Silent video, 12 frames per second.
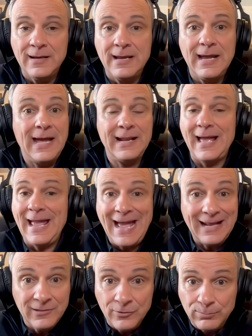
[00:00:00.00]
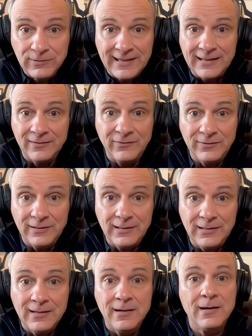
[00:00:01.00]
and I had no plan
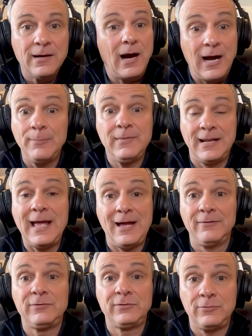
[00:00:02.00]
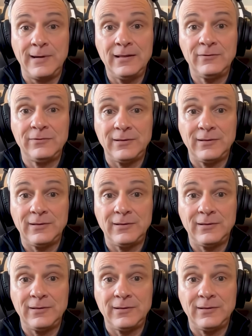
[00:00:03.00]
C, I'm going to have stress.